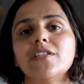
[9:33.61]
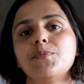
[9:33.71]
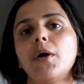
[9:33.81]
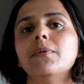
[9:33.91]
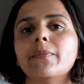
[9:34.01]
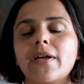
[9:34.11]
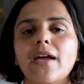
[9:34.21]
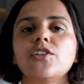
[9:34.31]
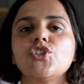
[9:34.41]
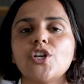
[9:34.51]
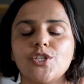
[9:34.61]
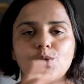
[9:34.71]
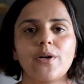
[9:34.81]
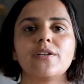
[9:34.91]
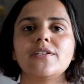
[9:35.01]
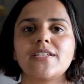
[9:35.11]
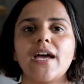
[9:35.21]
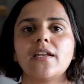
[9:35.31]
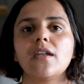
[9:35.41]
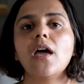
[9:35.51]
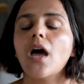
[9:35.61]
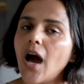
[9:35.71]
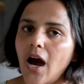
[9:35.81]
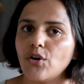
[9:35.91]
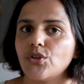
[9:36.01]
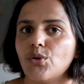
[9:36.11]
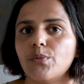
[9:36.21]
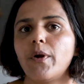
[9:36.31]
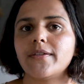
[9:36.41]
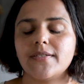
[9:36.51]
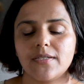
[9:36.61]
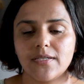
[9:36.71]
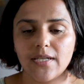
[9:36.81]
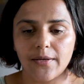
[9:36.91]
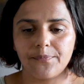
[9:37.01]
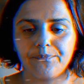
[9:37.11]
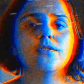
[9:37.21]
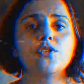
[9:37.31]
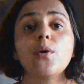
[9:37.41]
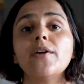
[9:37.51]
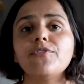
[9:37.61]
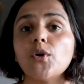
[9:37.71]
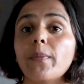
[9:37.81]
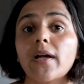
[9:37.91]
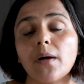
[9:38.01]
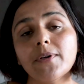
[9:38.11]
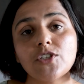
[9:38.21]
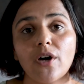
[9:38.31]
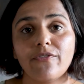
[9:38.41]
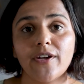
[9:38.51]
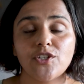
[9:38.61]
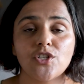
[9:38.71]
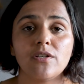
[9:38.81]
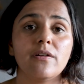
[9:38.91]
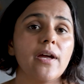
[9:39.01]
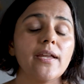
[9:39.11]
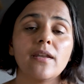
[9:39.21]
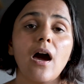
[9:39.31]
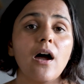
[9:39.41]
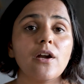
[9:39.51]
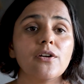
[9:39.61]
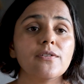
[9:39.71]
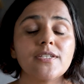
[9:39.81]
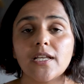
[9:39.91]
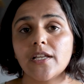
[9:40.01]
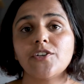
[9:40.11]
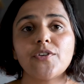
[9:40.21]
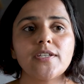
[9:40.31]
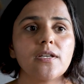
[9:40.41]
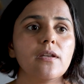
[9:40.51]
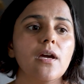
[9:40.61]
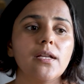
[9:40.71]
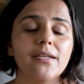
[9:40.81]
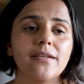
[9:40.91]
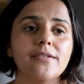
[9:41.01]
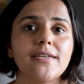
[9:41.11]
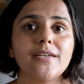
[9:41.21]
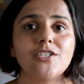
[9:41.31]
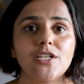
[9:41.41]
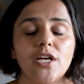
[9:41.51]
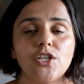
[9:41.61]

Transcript: this problem again just to understand how the whole process is done. So if you become a software engineer and are still interested in data science, data